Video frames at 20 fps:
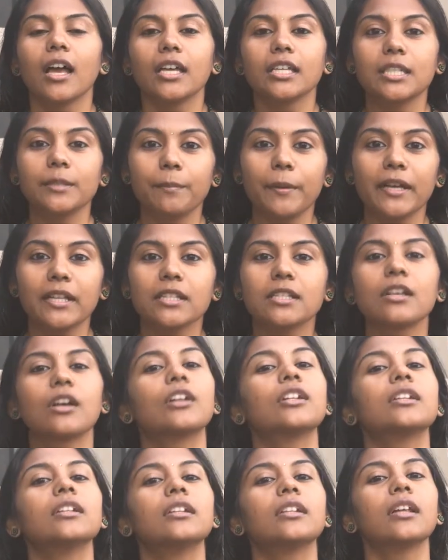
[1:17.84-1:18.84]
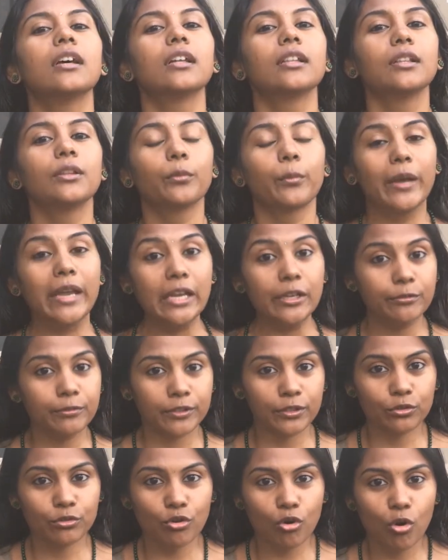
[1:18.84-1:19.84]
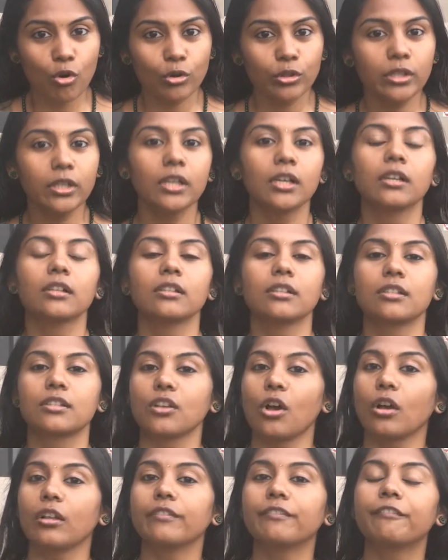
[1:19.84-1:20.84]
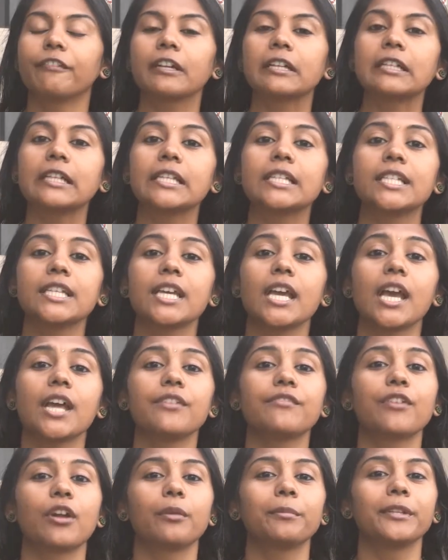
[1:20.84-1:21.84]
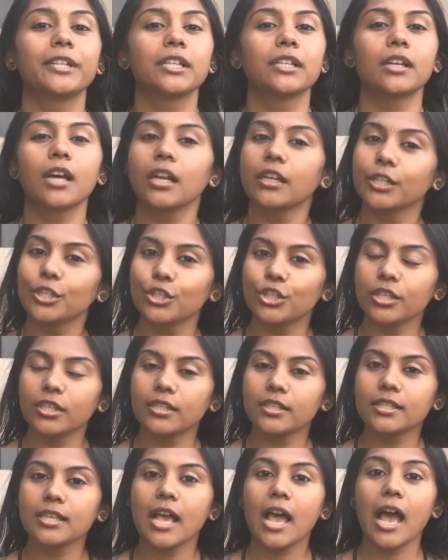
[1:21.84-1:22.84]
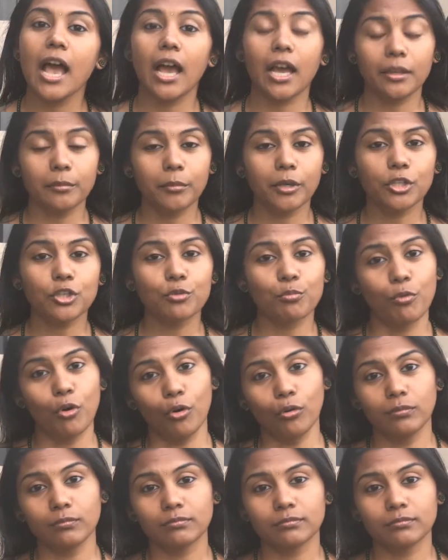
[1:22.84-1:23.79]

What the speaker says: It depends on the way it was grown, the soil fertility, environmental conditions, and much more.